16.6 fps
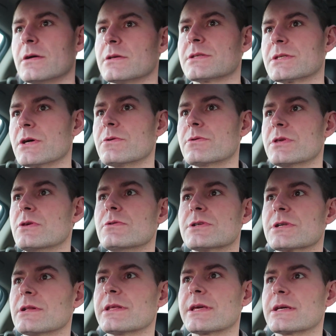so
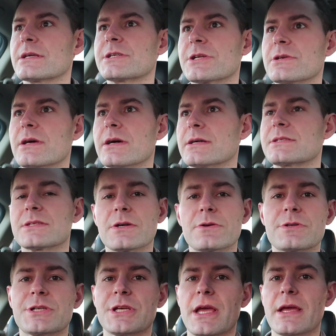usually
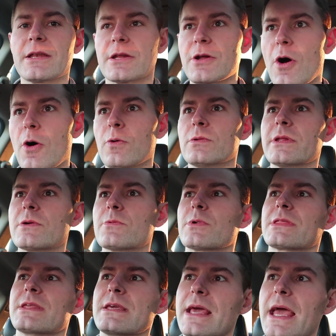associated only
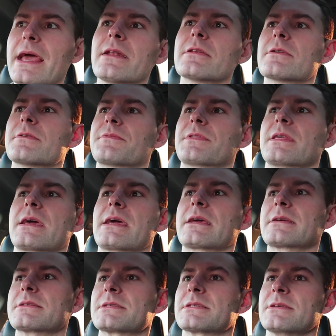with the end of
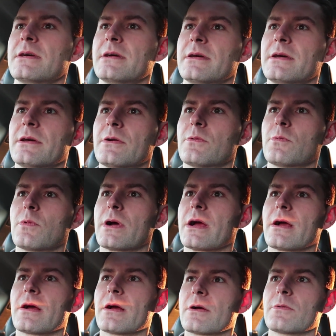things,
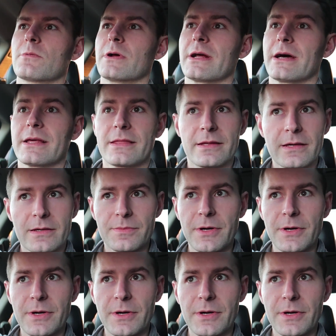where when I think